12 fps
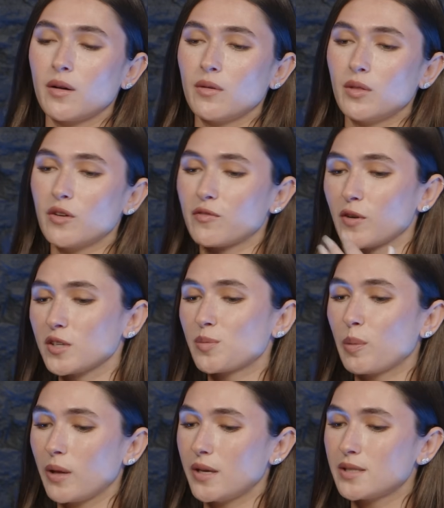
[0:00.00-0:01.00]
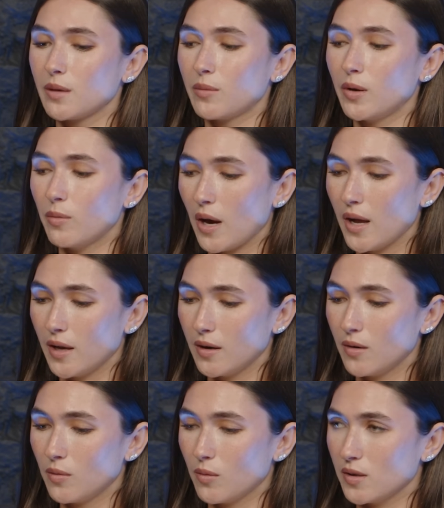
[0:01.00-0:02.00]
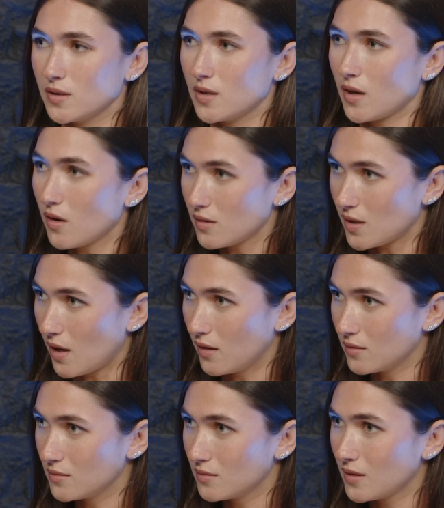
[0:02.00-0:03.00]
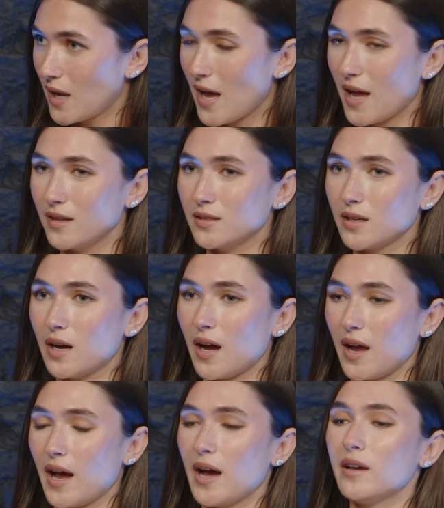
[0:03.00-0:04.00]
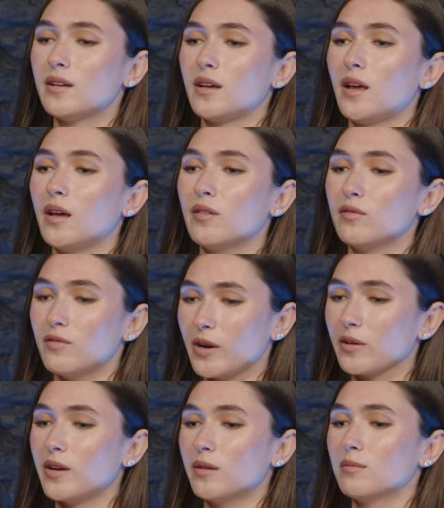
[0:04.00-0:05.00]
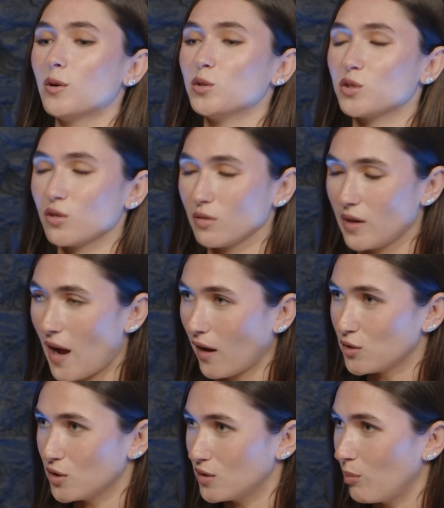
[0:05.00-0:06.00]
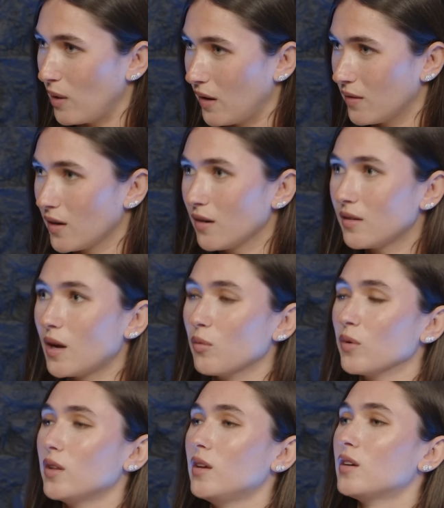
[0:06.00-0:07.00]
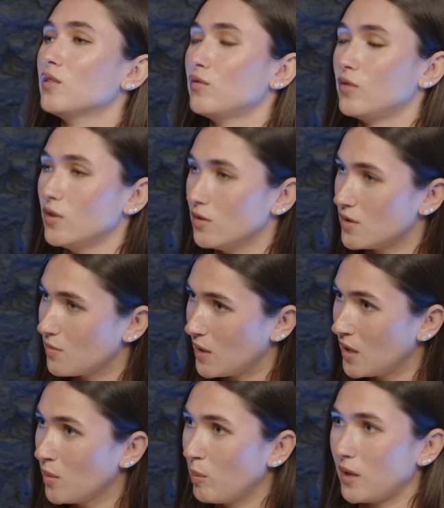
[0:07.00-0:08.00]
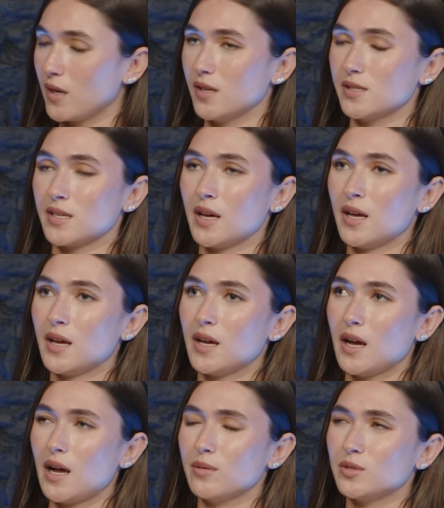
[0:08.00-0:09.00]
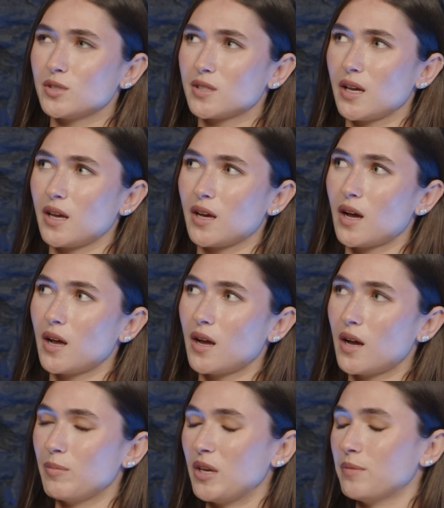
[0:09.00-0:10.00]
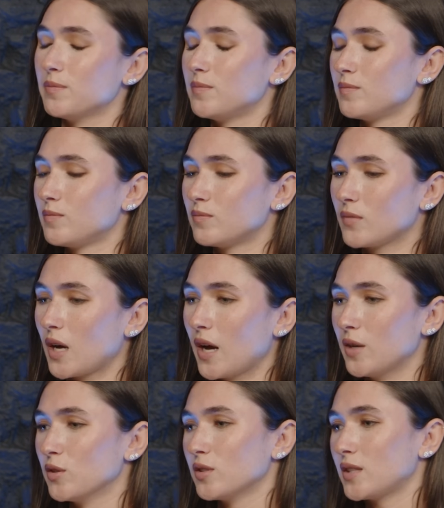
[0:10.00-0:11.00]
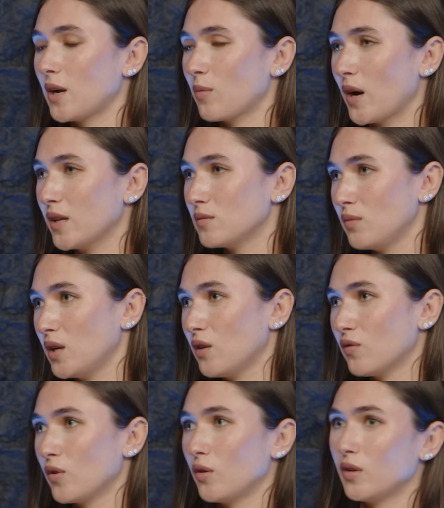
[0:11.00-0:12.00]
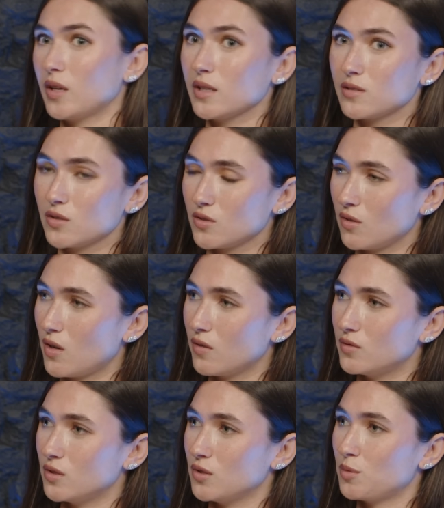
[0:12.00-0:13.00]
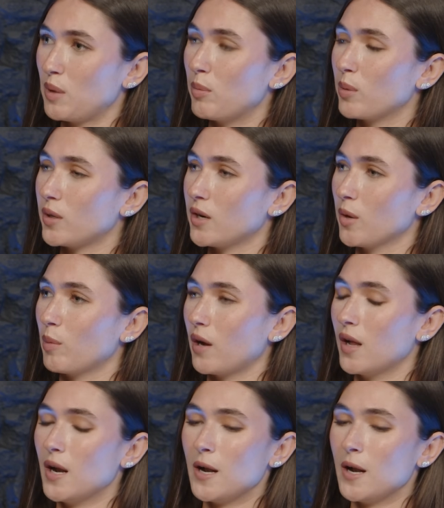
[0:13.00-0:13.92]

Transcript: the first place that we went was the Kotel. And I had a very emotional reaction to being there that really confused me because I was just like, I mean, I understand why it's meaningful. And yes, there's a lot of Jewish people here, but